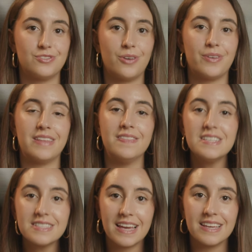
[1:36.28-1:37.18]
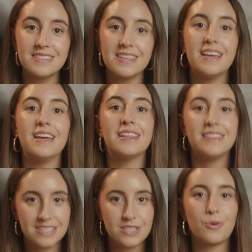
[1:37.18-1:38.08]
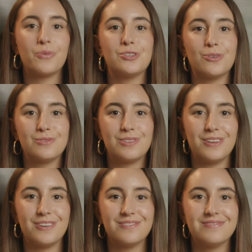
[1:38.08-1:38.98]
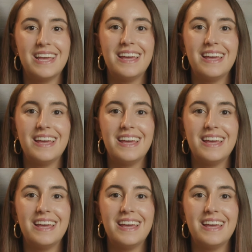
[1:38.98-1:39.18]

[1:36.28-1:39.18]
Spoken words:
So in this case, this is what we chose to do.